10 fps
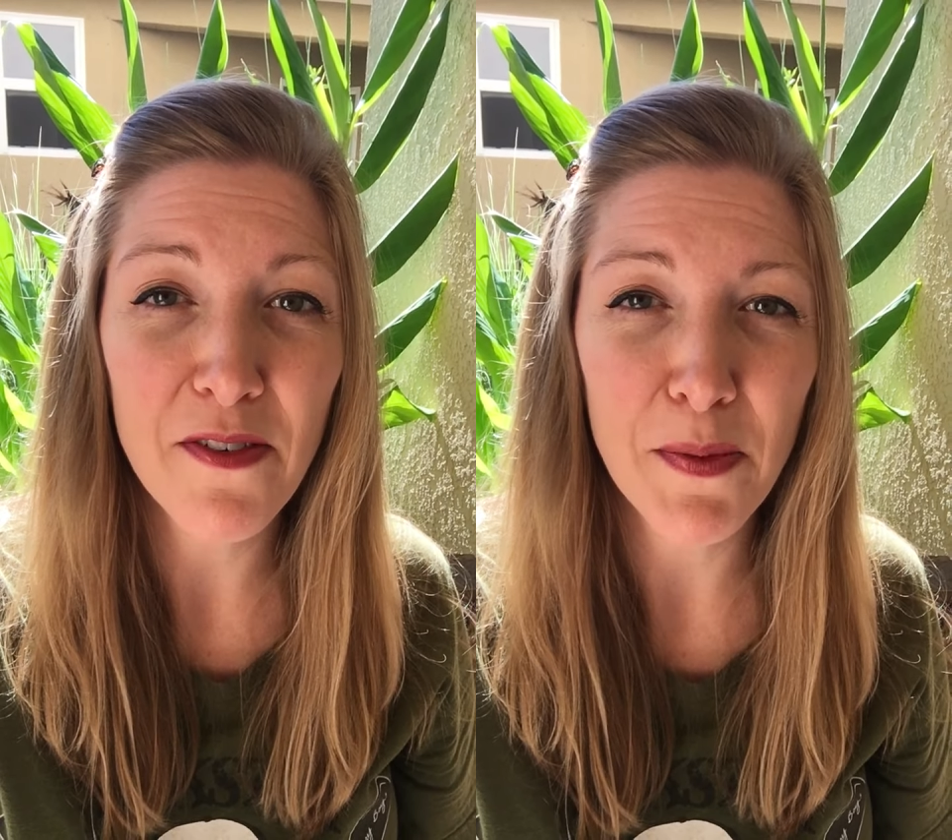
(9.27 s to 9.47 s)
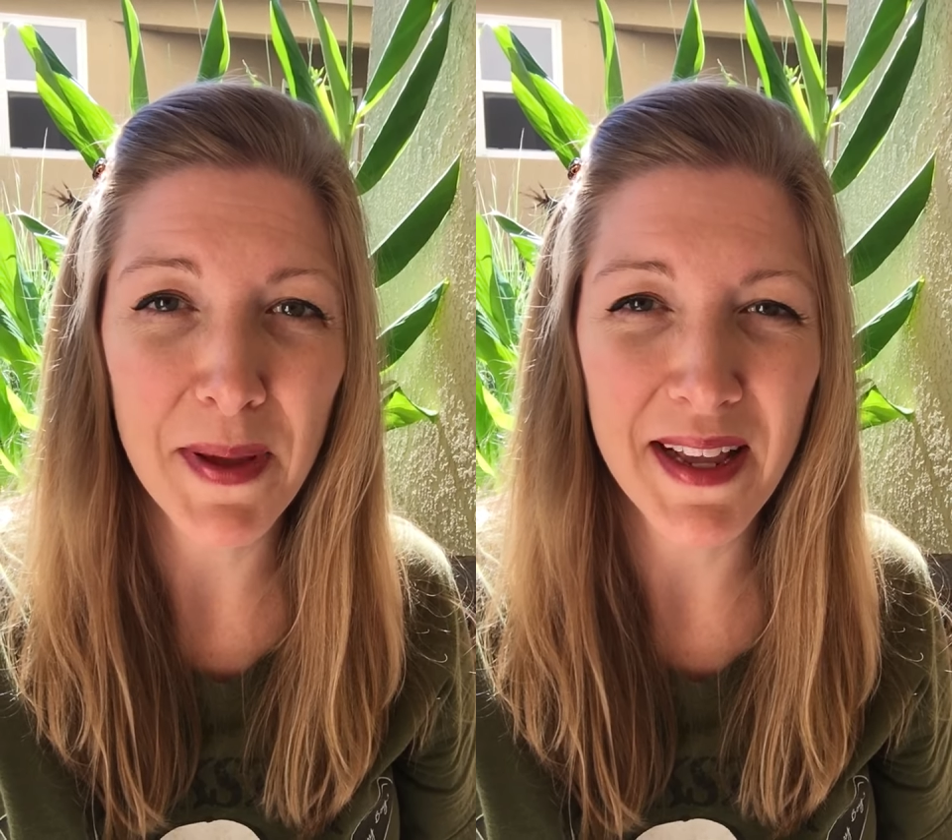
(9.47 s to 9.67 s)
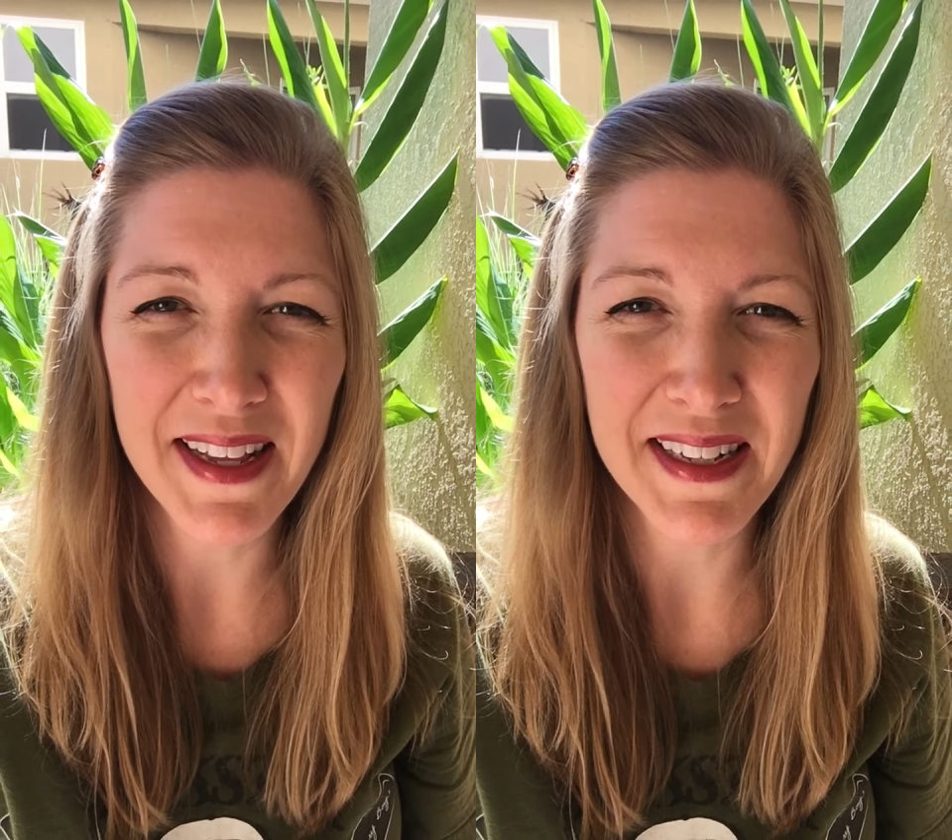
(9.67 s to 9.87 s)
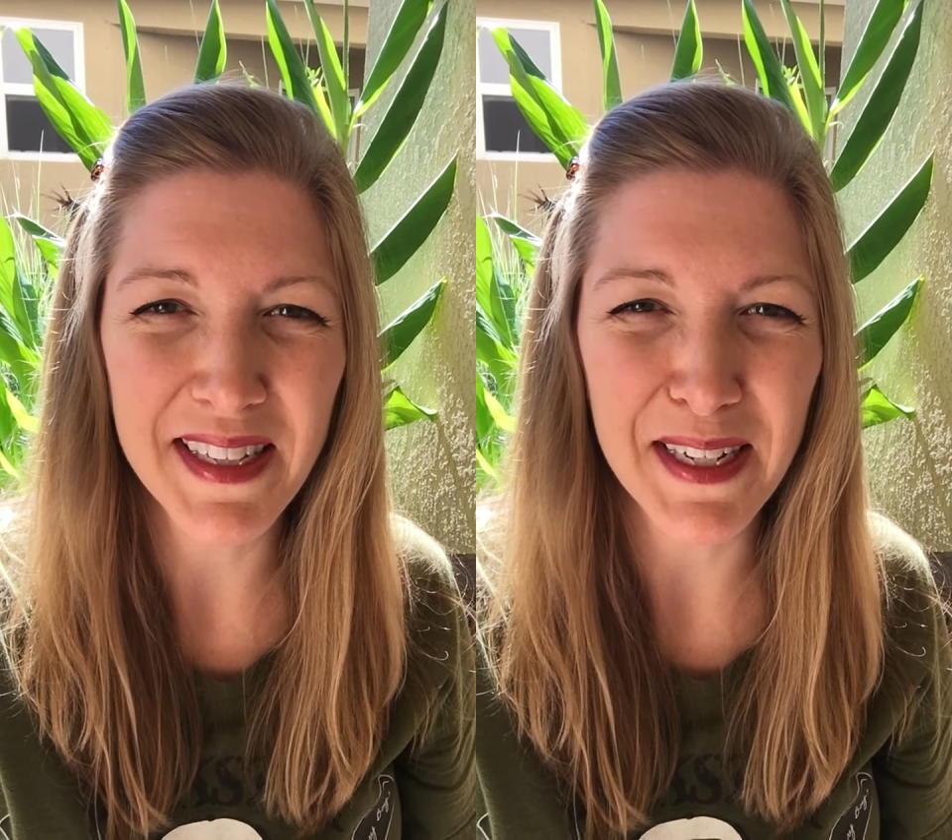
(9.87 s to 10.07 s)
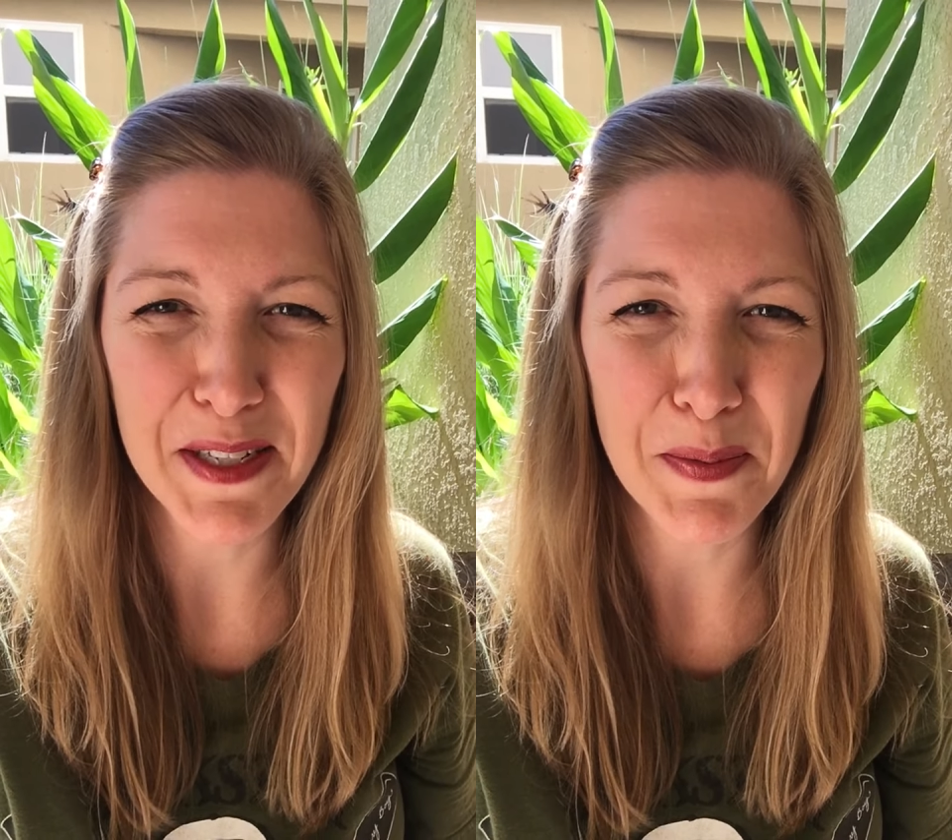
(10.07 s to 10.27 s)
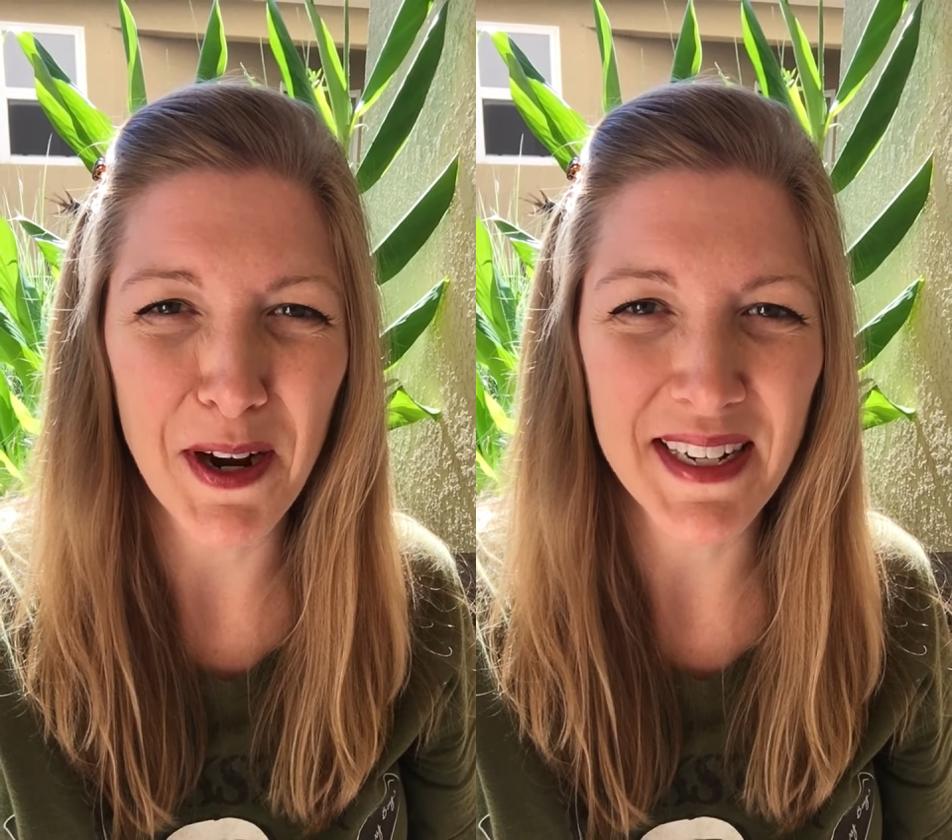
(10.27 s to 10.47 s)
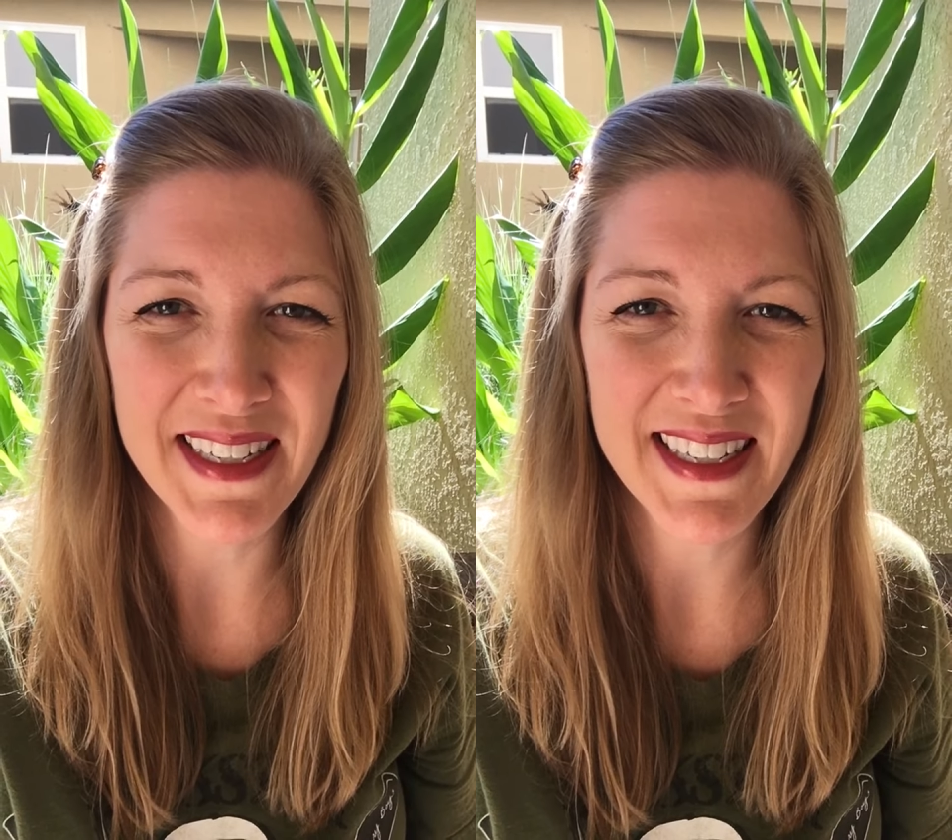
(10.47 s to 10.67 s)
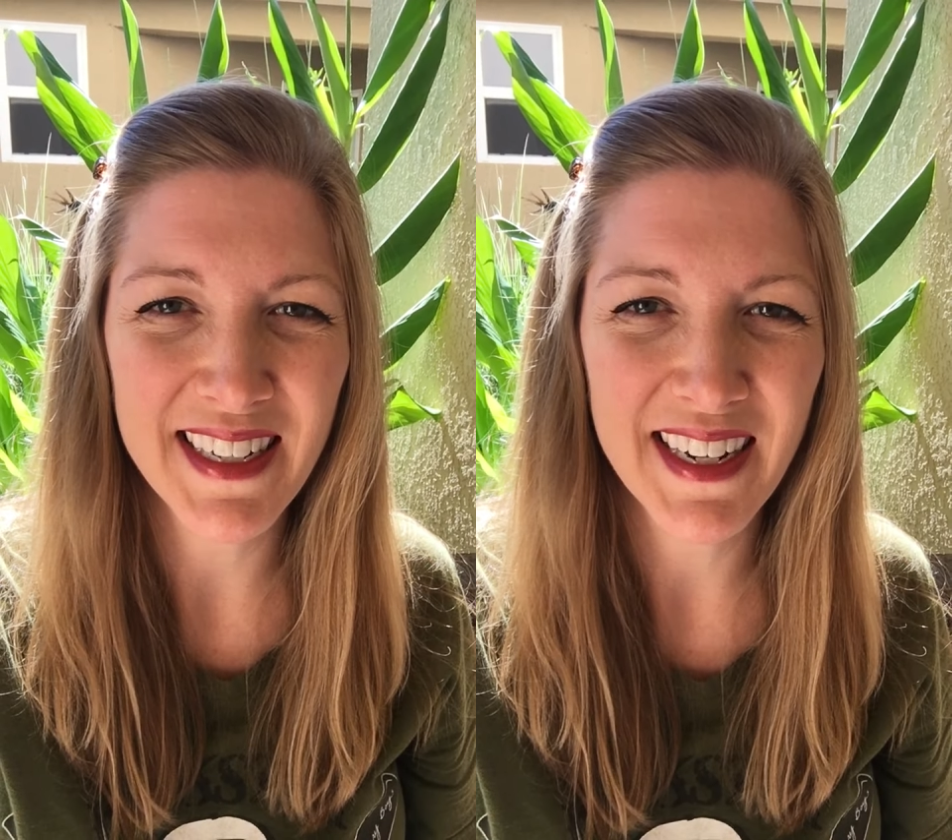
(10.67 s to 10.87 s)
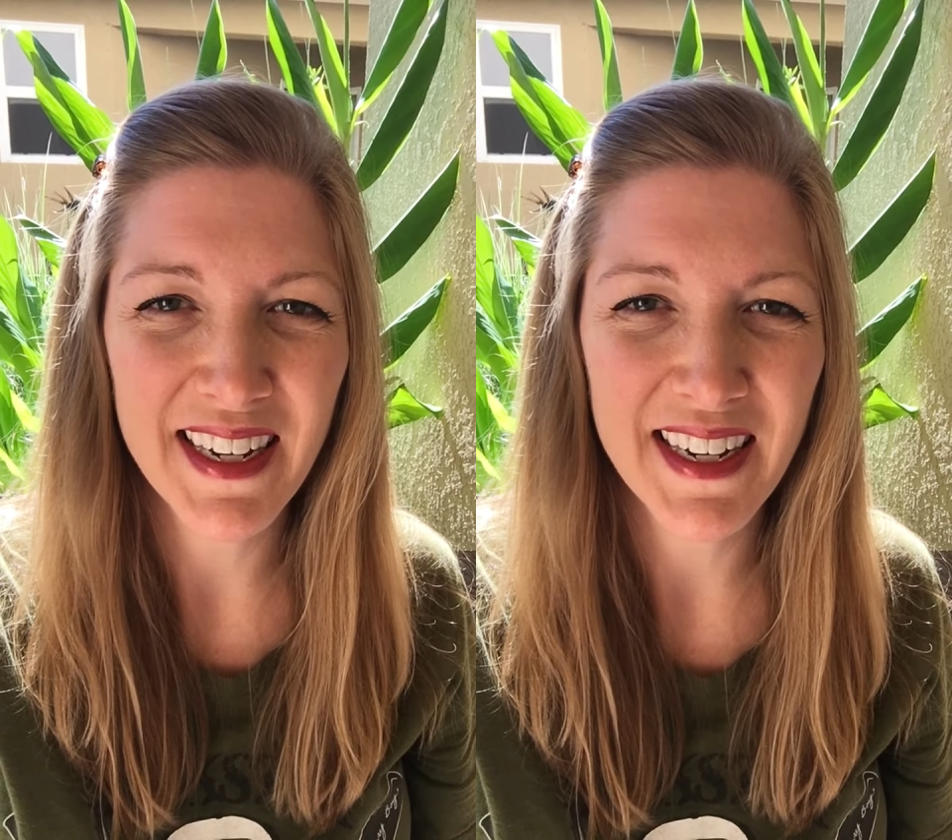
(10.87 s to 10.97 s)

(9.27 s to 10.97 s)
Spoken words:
of opinions expressed,